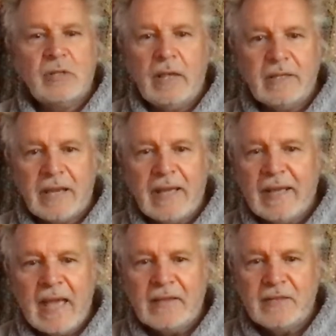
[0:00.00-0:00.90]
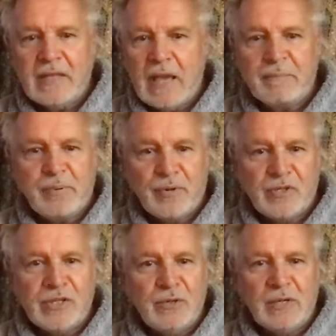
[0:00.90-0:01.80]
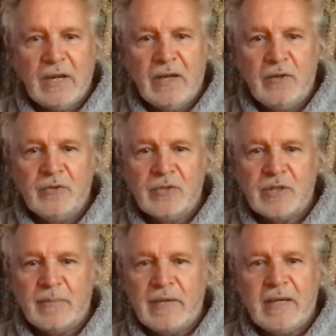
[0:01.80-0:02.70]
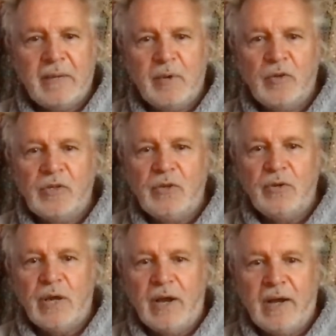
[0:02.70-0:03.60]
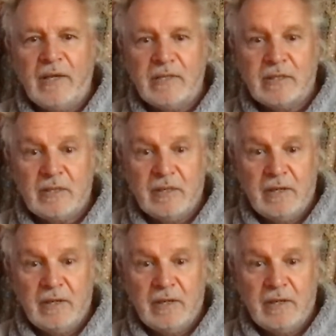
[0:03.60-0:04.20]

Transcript: again the emperor's new clothes. I mean, come on, you guys,